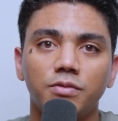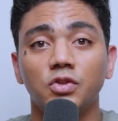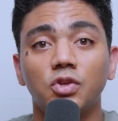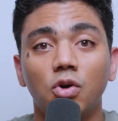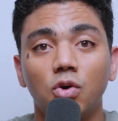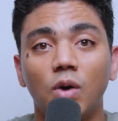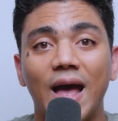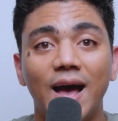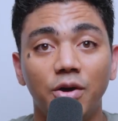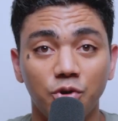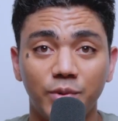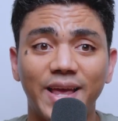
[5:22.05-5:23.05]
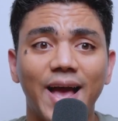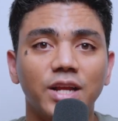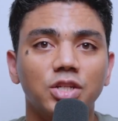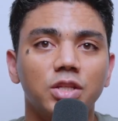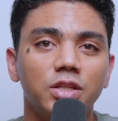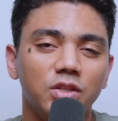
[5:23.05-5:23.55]
So how do we
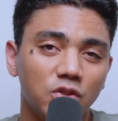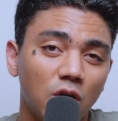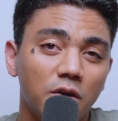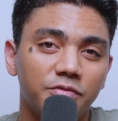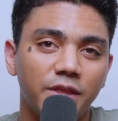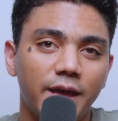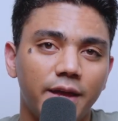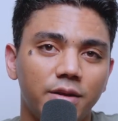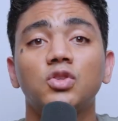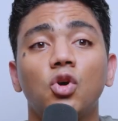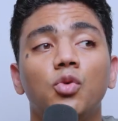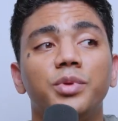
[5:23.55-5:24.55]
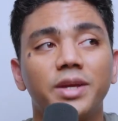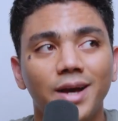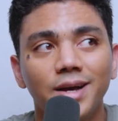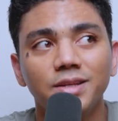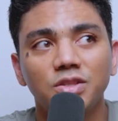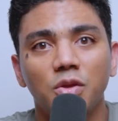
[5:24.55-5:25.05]
actually solve that? So
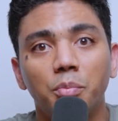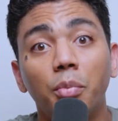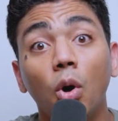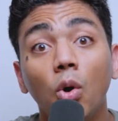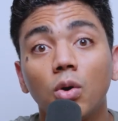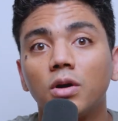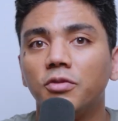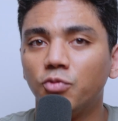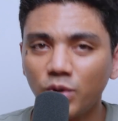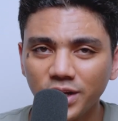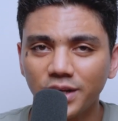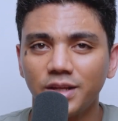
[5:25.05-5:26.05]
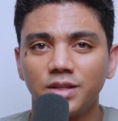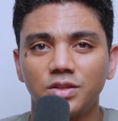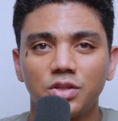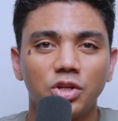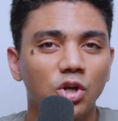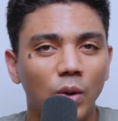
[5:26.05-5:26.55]
because the bulk of what it is
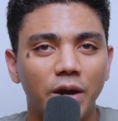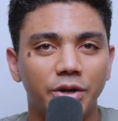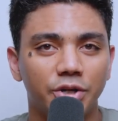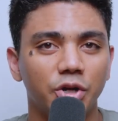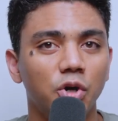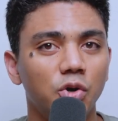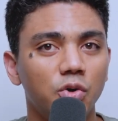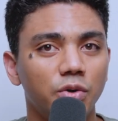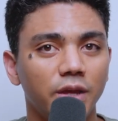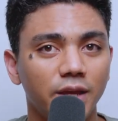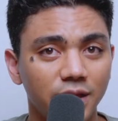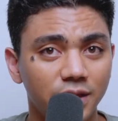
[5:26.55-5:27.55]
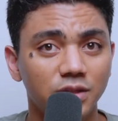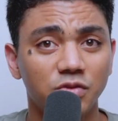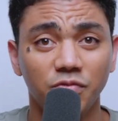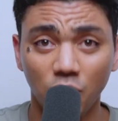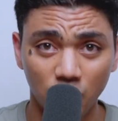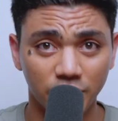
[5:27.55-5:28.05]
to know how to code is
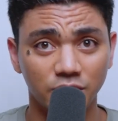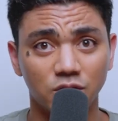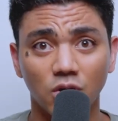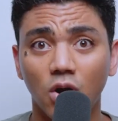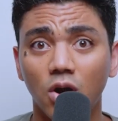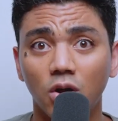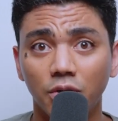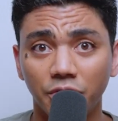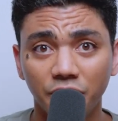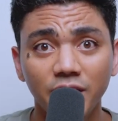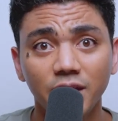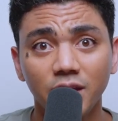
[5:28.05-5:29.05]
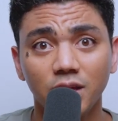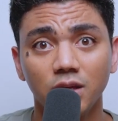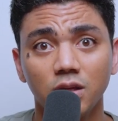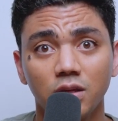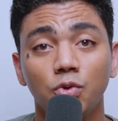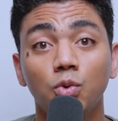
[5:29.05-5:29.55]
focused on
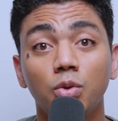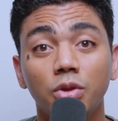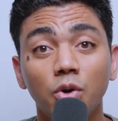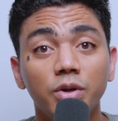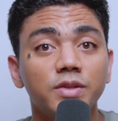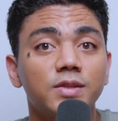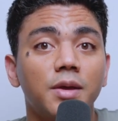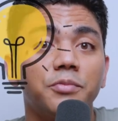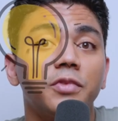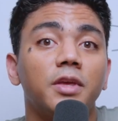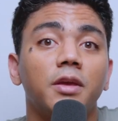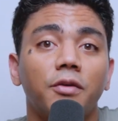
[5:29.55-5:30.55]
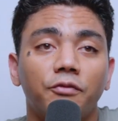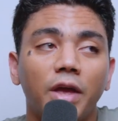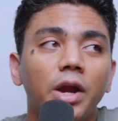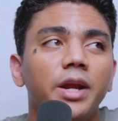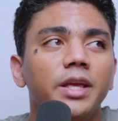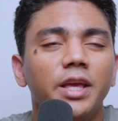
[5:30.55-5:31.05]
thinking, you'll notice something
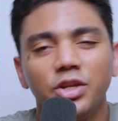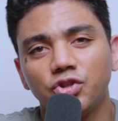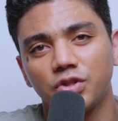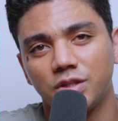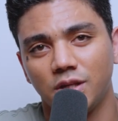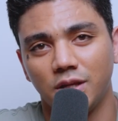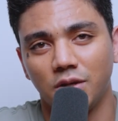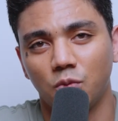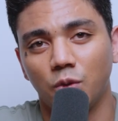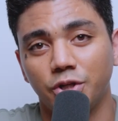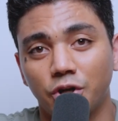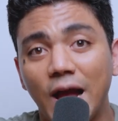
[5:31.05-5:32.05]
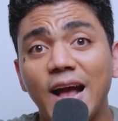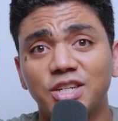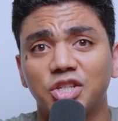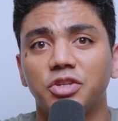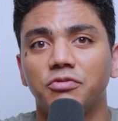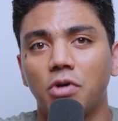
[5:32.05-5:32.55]
very interesting when you're
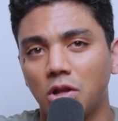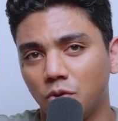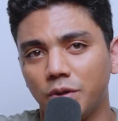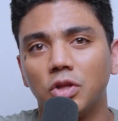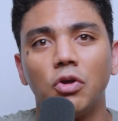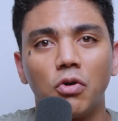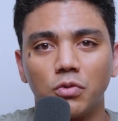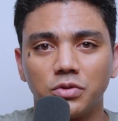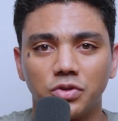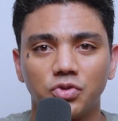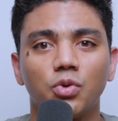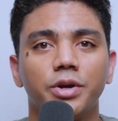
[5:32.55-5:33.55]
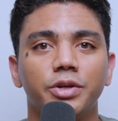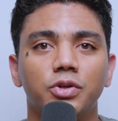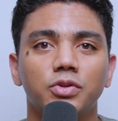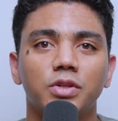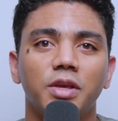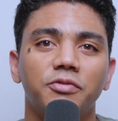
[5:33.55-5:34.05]
actually following along with
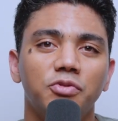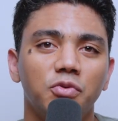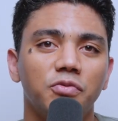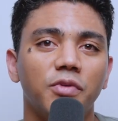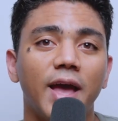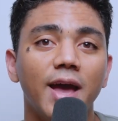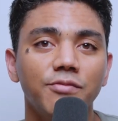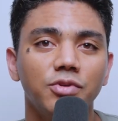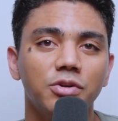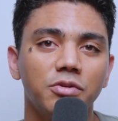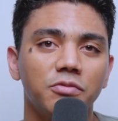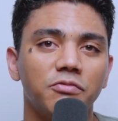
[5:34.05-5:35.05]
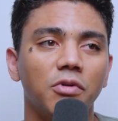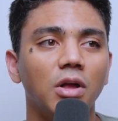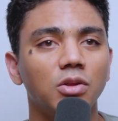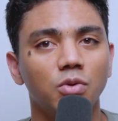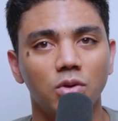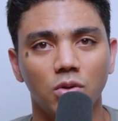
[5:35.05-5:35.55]
tutorials. If you've ever
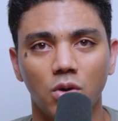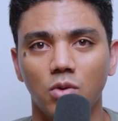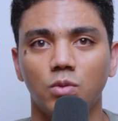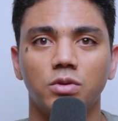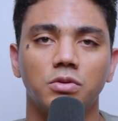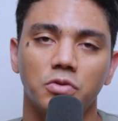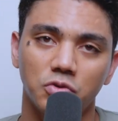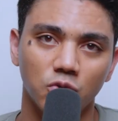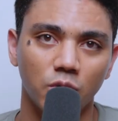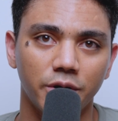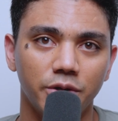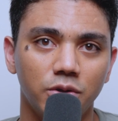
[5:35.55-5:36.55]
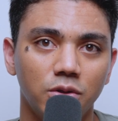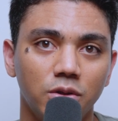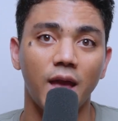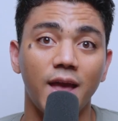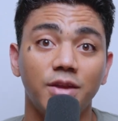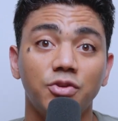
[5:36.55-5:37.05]
followed along with a tutorial
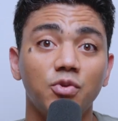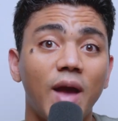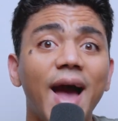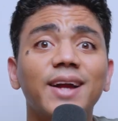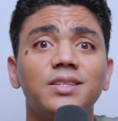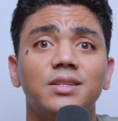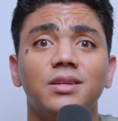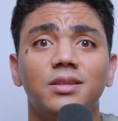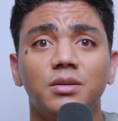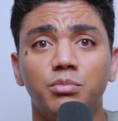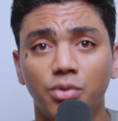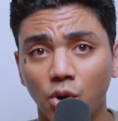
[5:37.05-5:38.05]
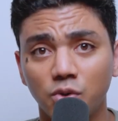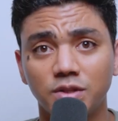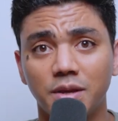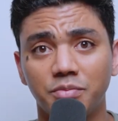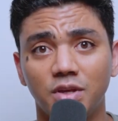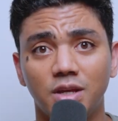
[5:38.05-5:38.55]
and you accidentally broke
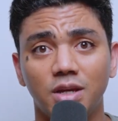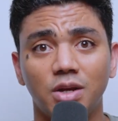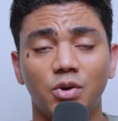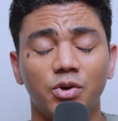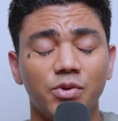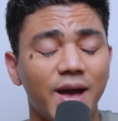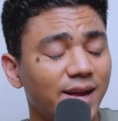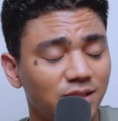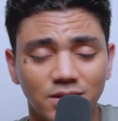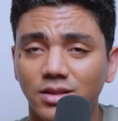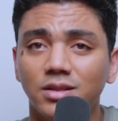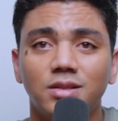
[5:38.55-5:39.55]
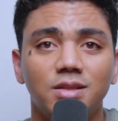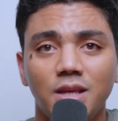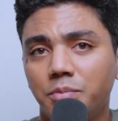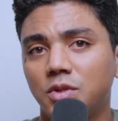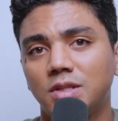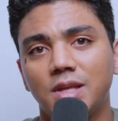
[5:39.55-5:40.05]
something or you accidentally
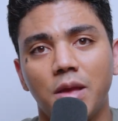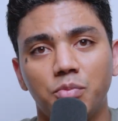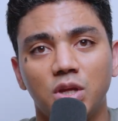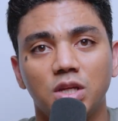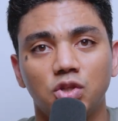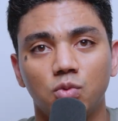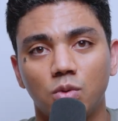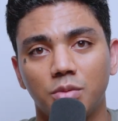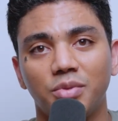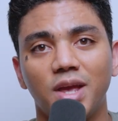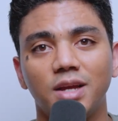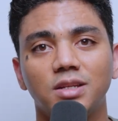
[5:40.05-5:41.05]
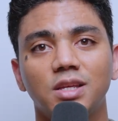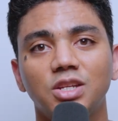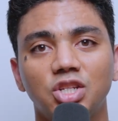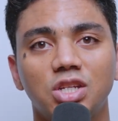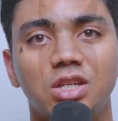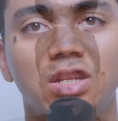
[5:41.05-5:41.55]
skipped a step because you weren't paying
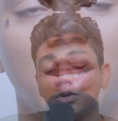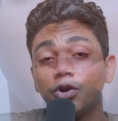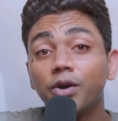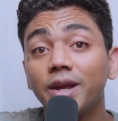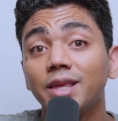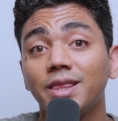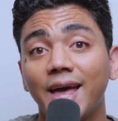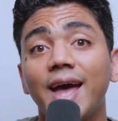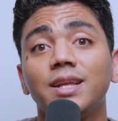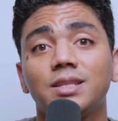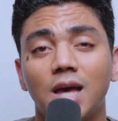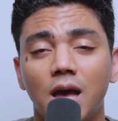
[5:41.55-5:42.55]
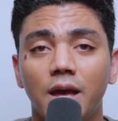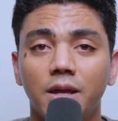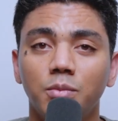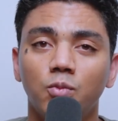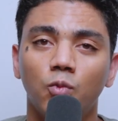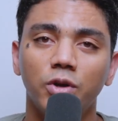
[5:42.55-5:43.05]
attention, during that
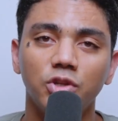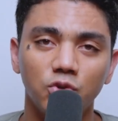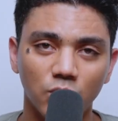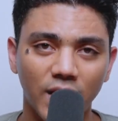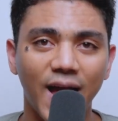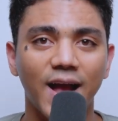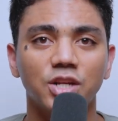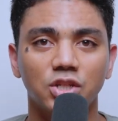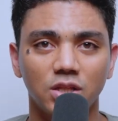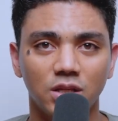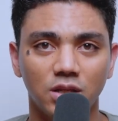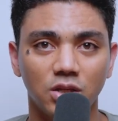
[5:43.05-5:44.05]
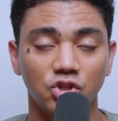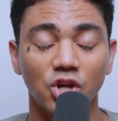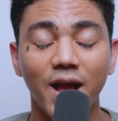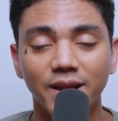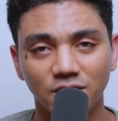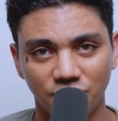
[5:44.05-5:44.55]
time when you were actually
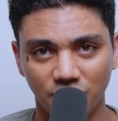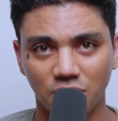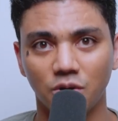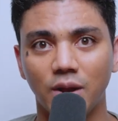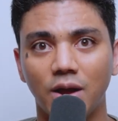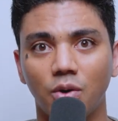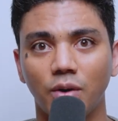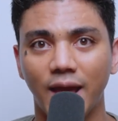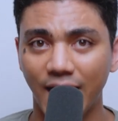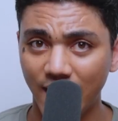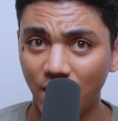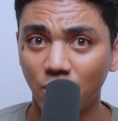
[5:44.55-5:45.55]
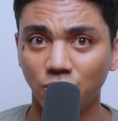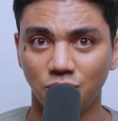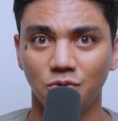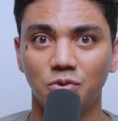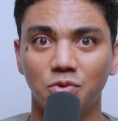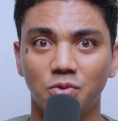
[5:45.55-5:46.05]
trying to figure out how how
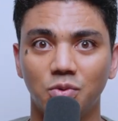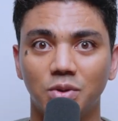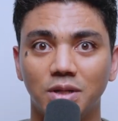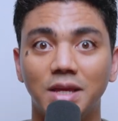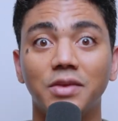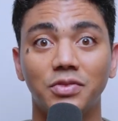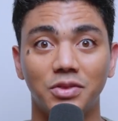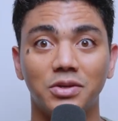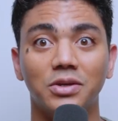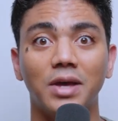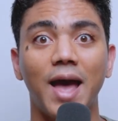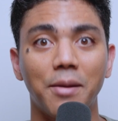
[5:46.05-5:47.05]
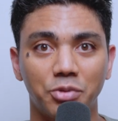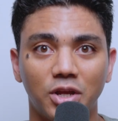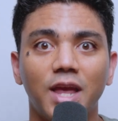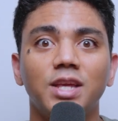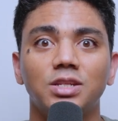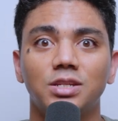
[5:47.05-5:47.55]
to get the
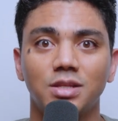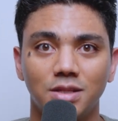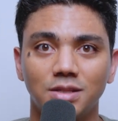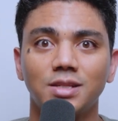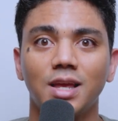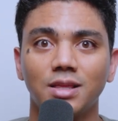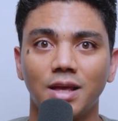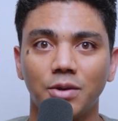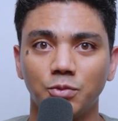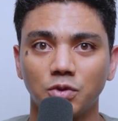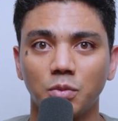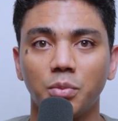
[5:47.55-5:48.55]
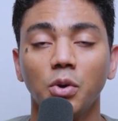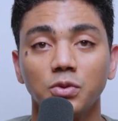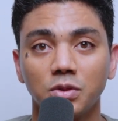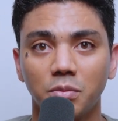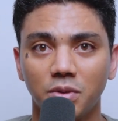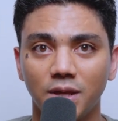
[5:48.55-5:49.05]
application to the state that it was
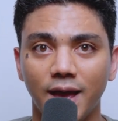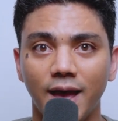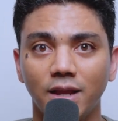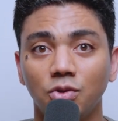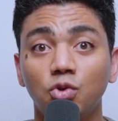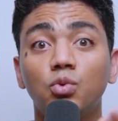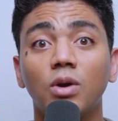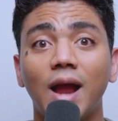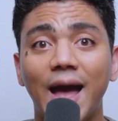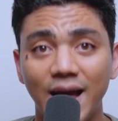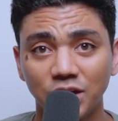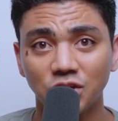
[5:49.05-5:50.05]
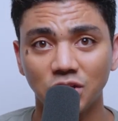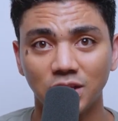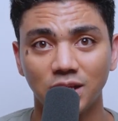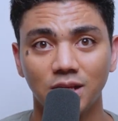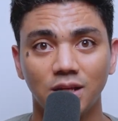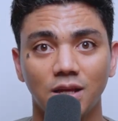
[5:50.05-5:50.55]
supposed to be at, you were
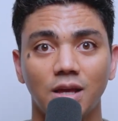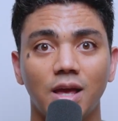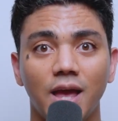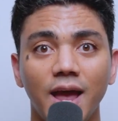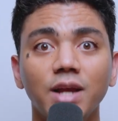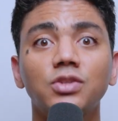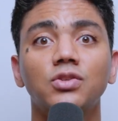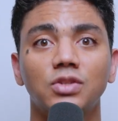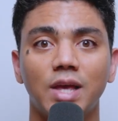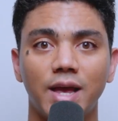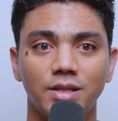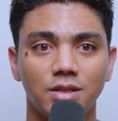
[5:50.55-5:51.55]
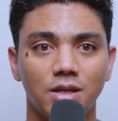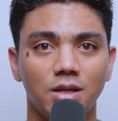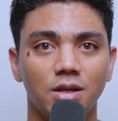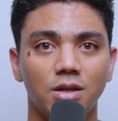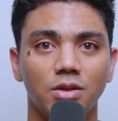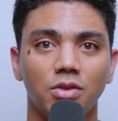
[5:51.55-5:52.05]
actually
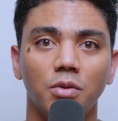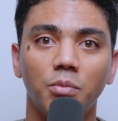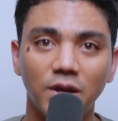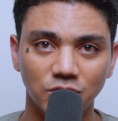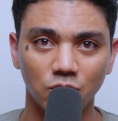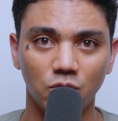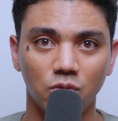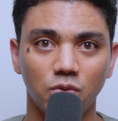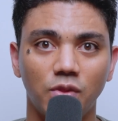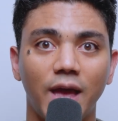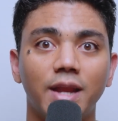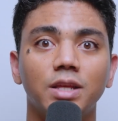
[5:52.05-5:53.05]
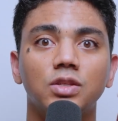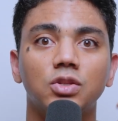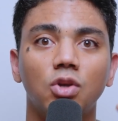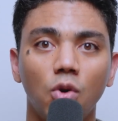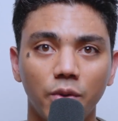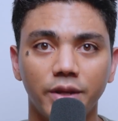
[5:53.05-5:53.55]
exercising the muscle that is
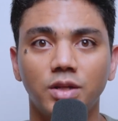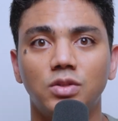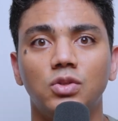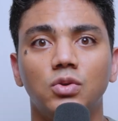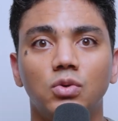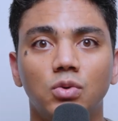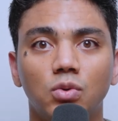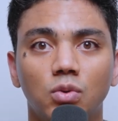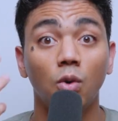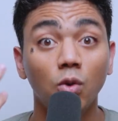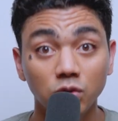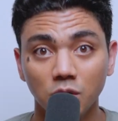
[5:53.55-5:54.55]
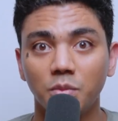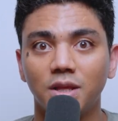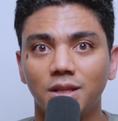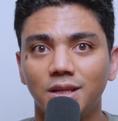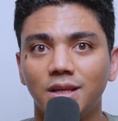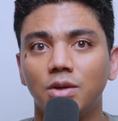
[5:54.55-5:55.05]
going to
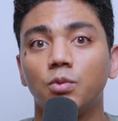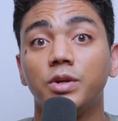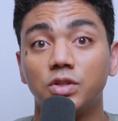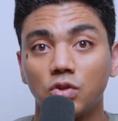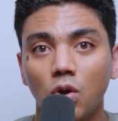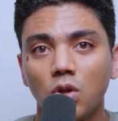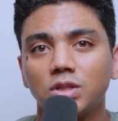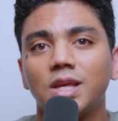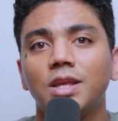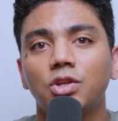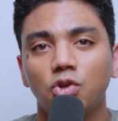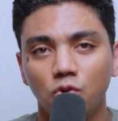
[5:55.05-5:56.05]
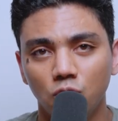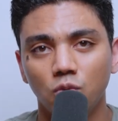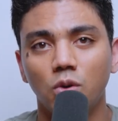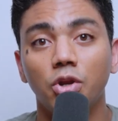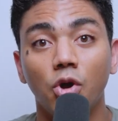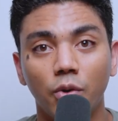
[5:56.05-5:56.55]
ultimately result in
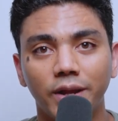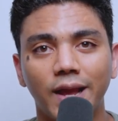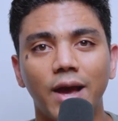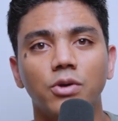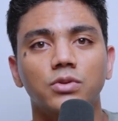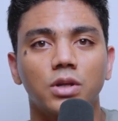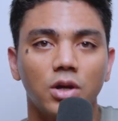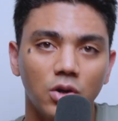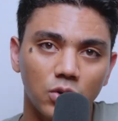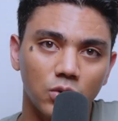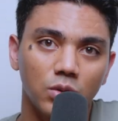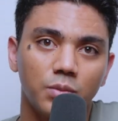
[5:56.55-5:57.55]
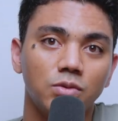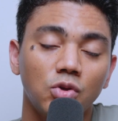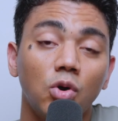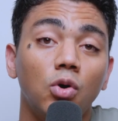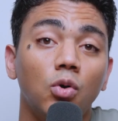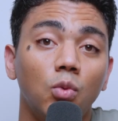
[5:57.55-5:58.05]
you knowing how to code.
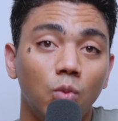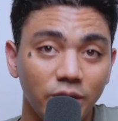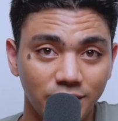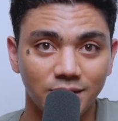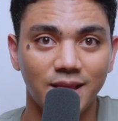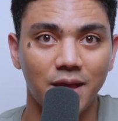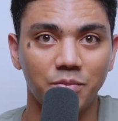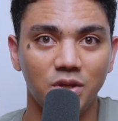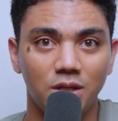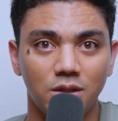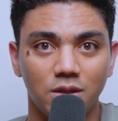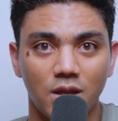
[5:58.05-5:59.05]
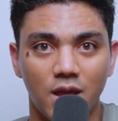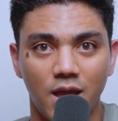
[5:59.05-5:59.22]
So what does that mean?